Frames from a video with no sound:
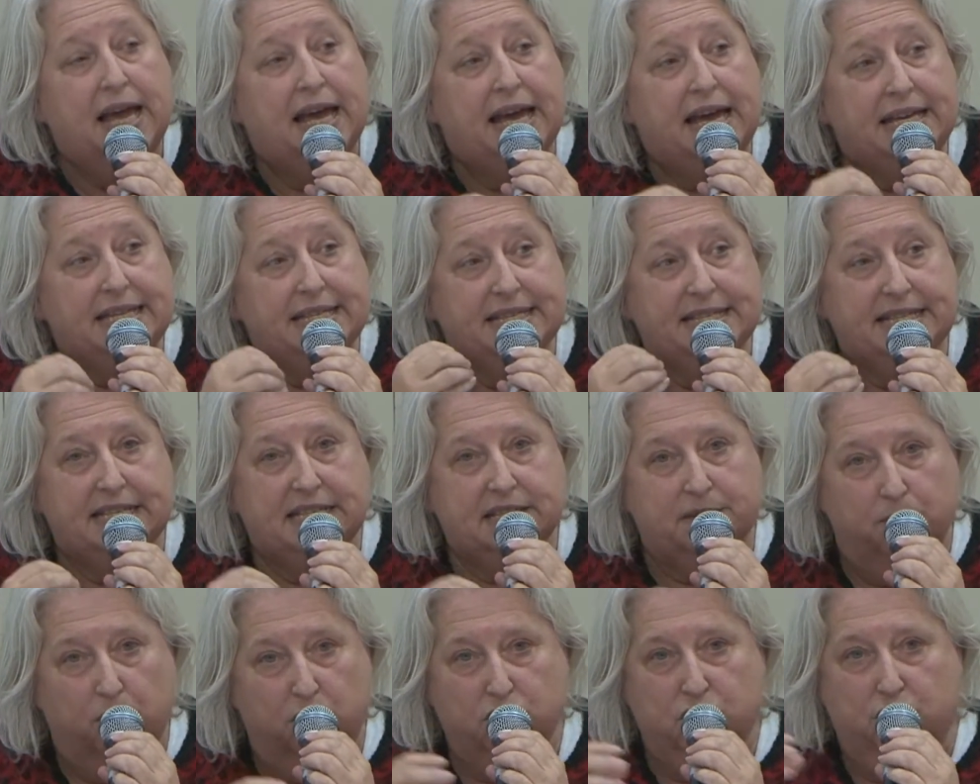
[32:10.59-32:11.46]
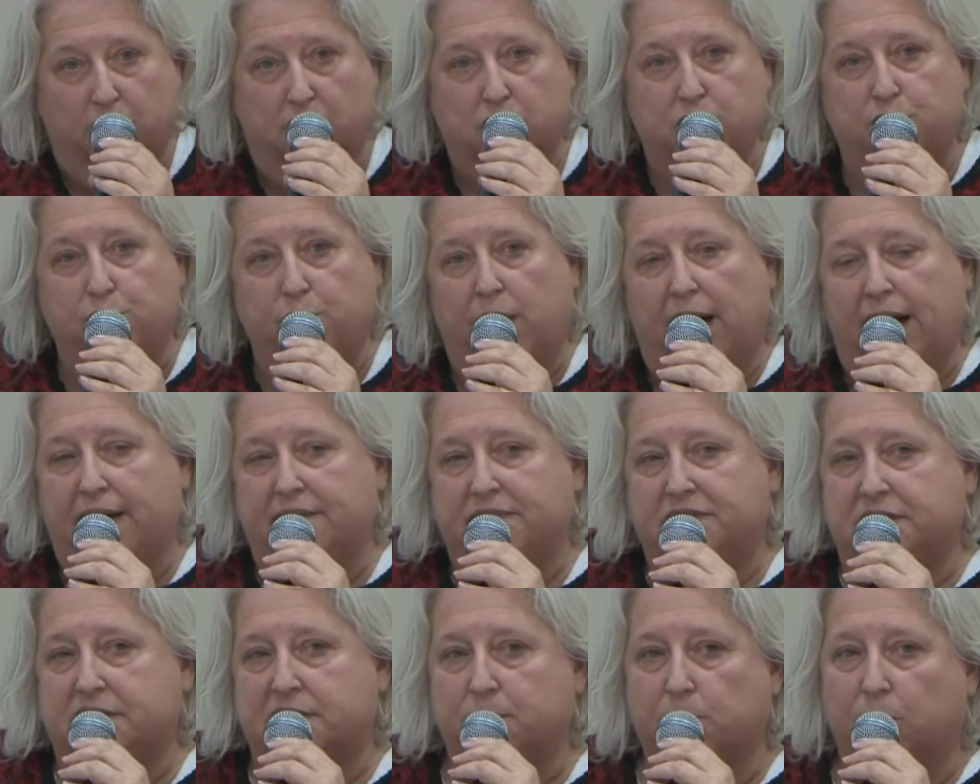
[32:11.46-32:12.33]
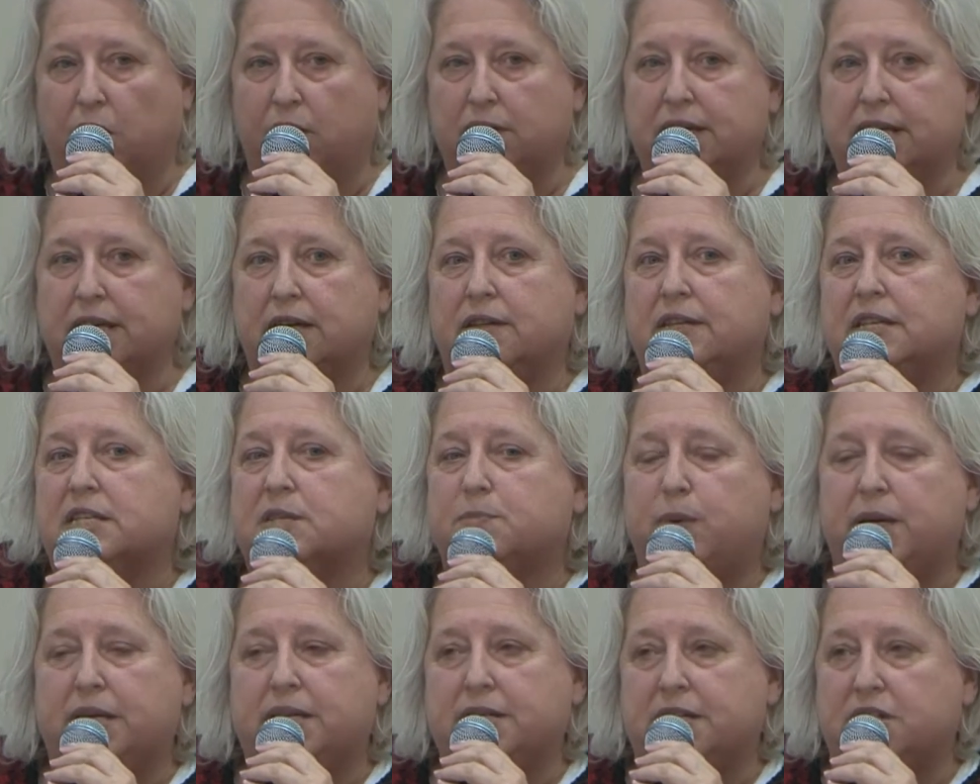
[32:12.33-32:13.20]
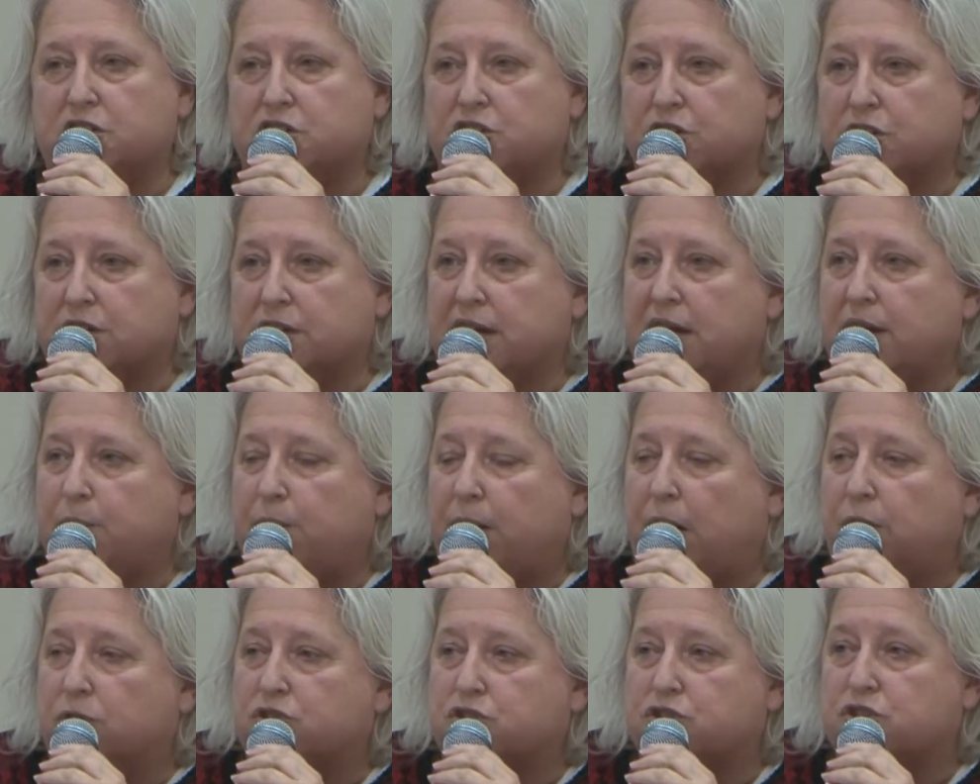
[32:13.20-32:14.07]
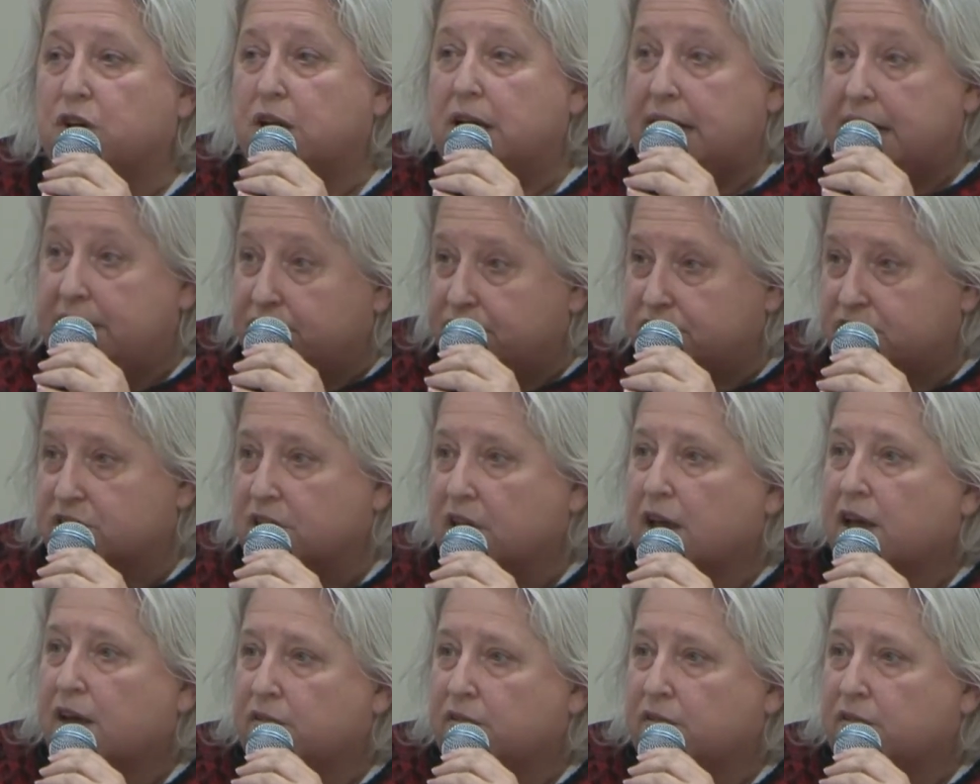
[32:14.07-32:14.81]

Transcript: And this measure, you have this morning an explanation about the lift,